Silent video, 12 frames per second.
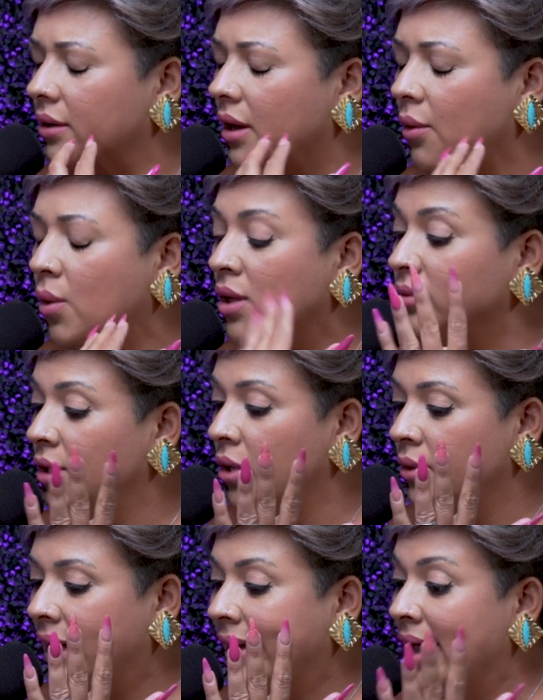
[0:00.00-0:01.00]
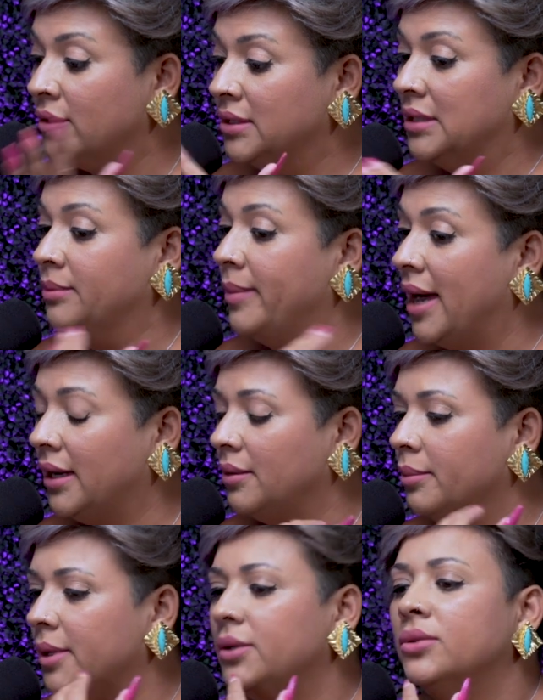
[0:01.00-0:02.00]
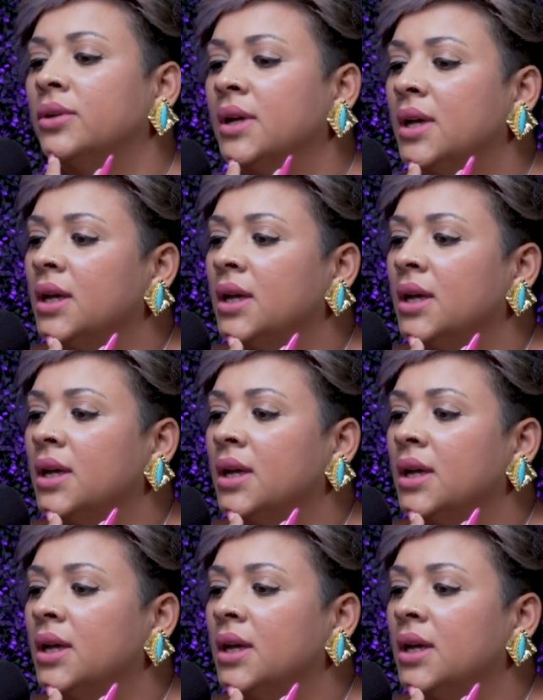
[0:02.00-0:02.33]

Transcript: a well-known accountant back in Peru,